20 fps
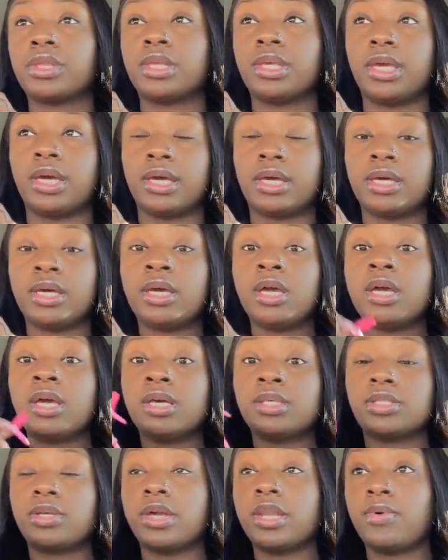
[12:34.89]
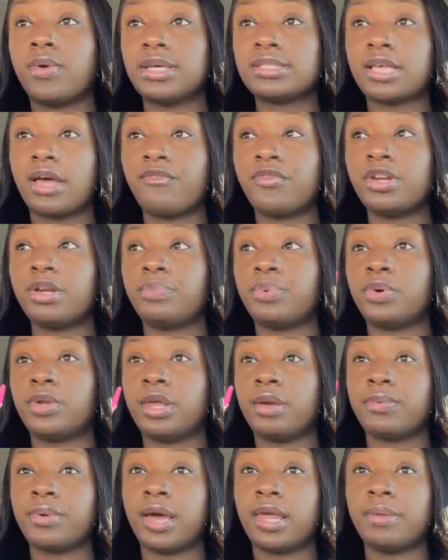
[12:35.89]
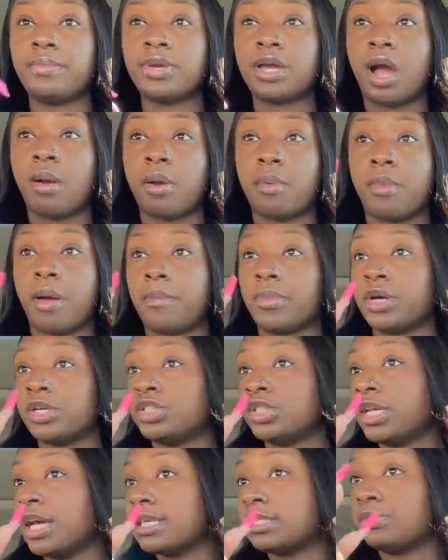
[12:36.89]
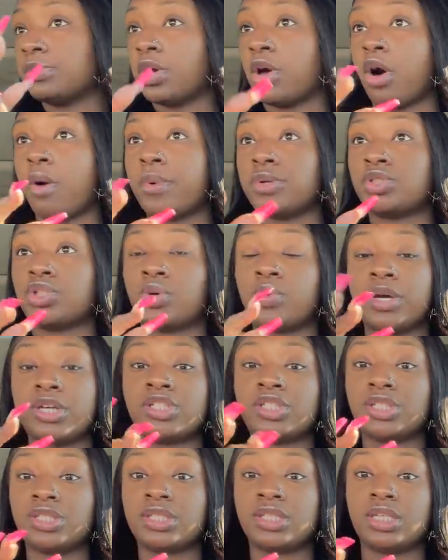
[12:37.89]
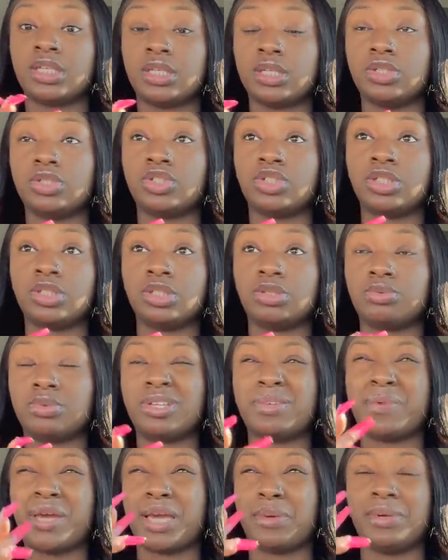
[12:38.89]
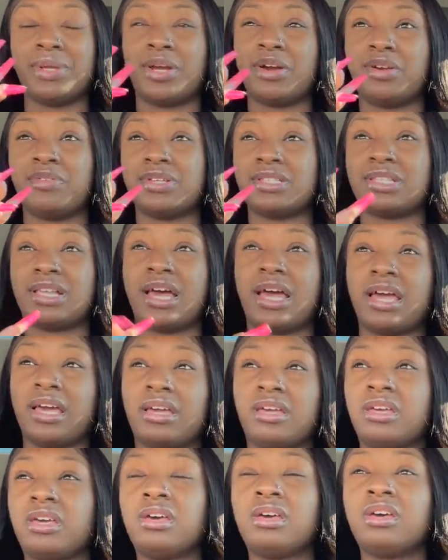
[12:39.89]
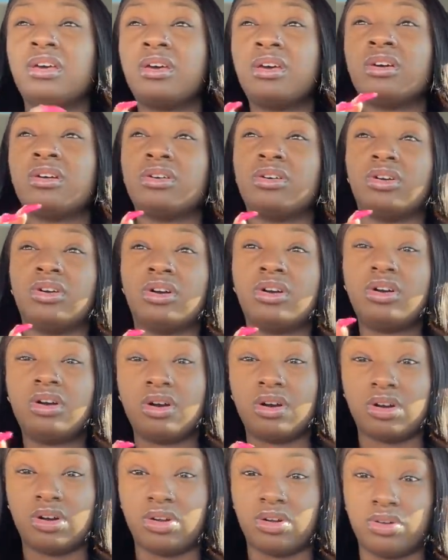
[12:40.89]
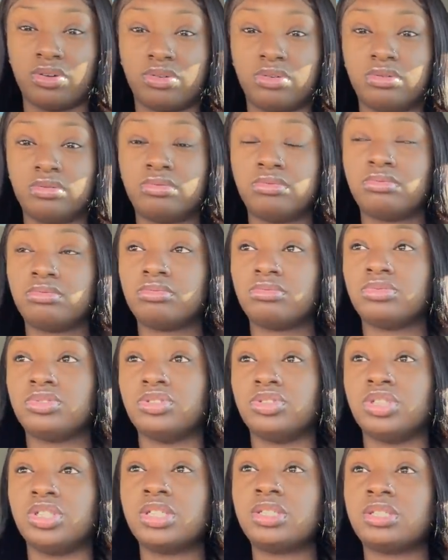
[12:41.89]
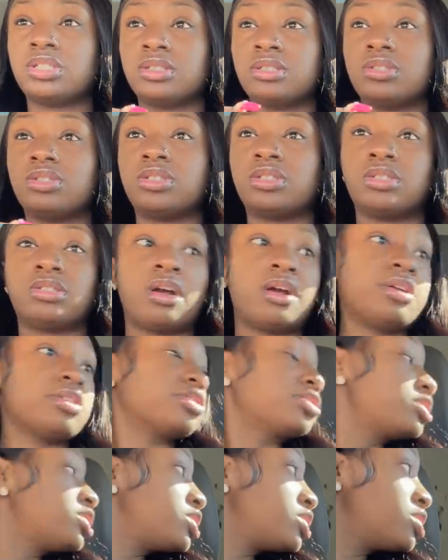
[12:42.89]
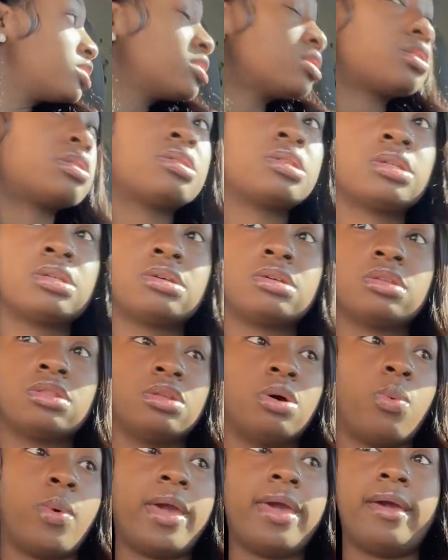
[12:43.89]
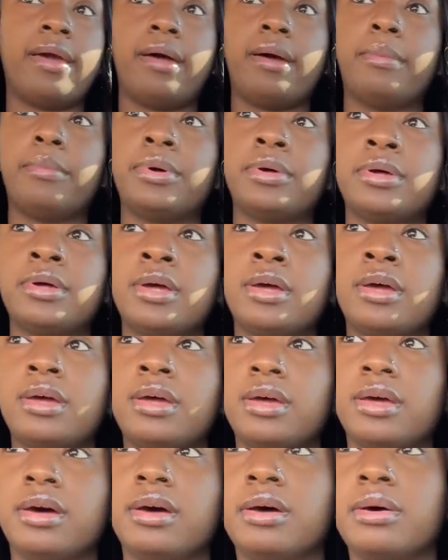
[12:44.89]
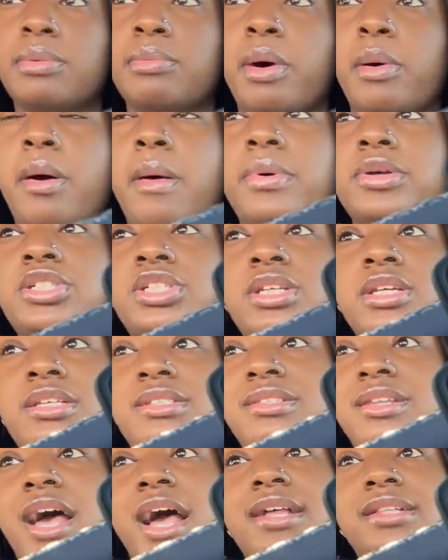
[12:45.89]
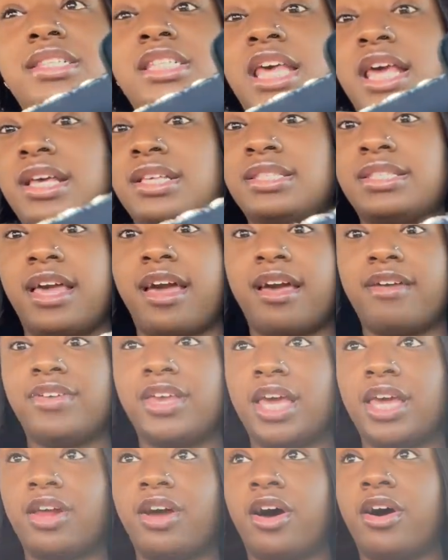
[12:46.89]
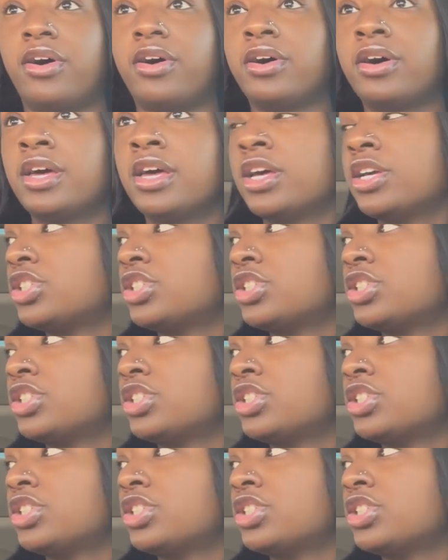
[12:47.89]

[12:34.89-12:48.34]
Yeah. So anyways, I'm gonna pull up, y'all. Let me call my mama because she asked me a whole bunch of questions and she's really making me nervous. Like, girl, just search the web. My mama, she is not tech savvy at all.